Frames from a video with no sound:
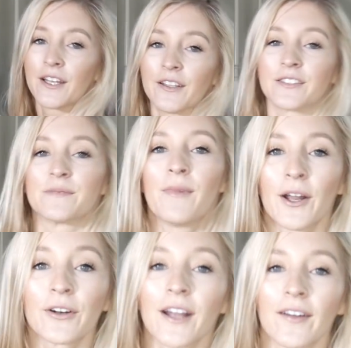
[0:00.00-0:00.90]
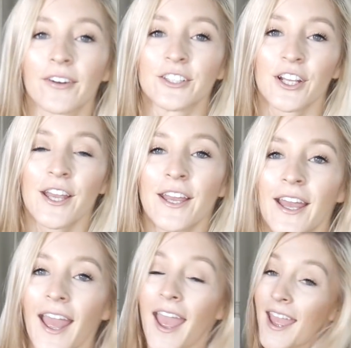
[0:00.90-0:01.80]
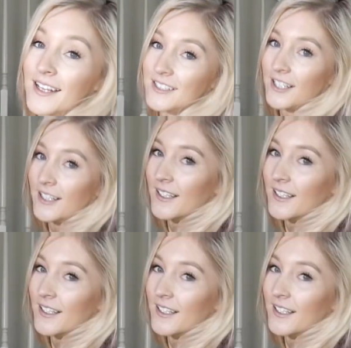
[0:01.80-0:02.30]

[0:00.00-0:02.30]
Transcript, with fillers: This is moderate coverage, and